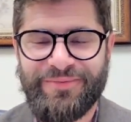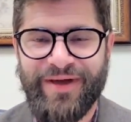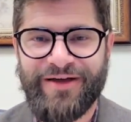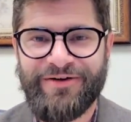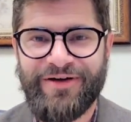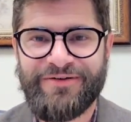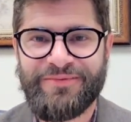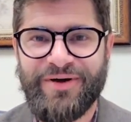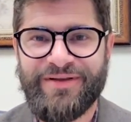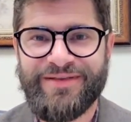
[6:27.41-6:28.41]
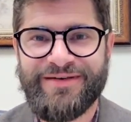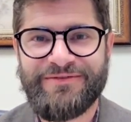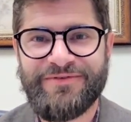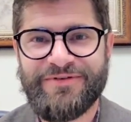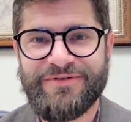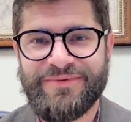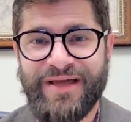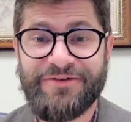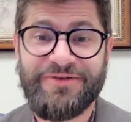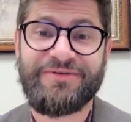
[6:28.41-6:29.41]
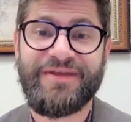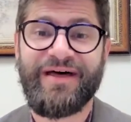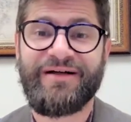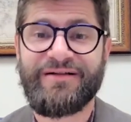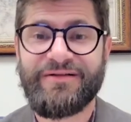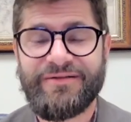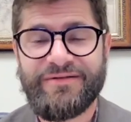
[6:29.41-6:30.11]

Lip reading: background about the difference in how you tell